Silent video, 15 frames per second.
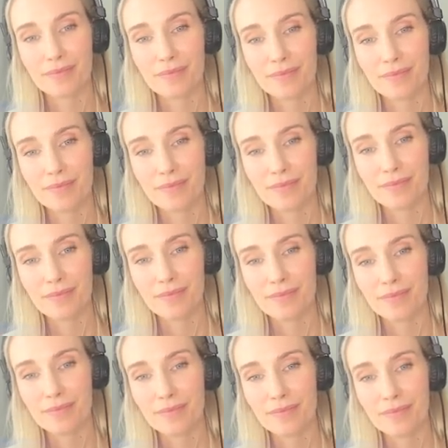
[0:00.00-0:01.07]

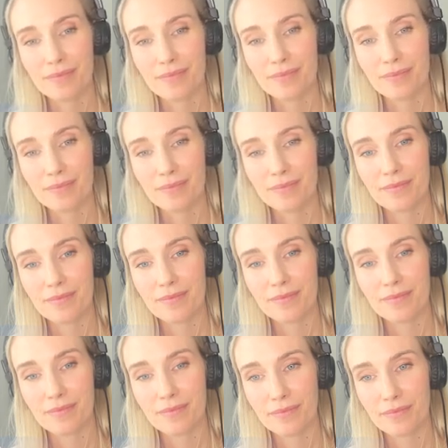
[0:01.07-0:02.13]

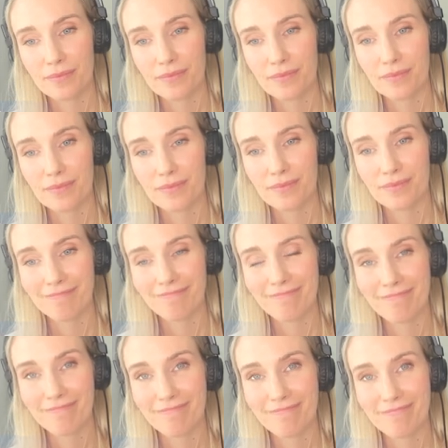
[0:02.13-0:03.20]

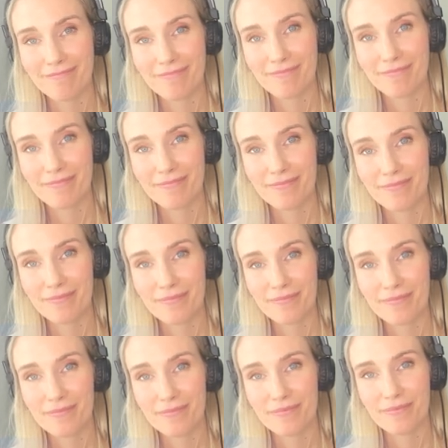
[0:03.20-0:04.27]

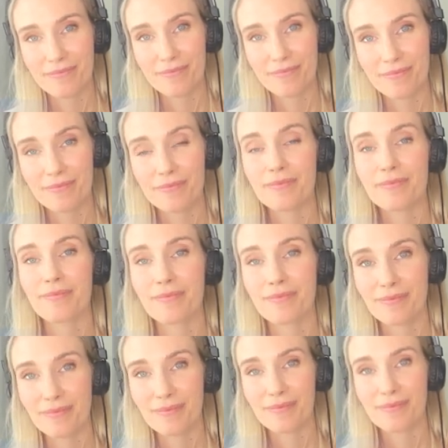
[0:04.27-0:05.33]

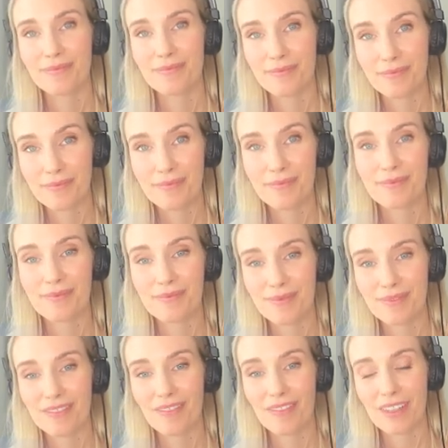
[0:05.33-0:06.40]

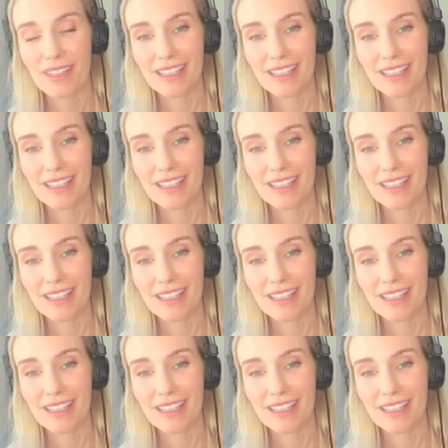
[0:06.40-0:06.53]
The person shown says nothing.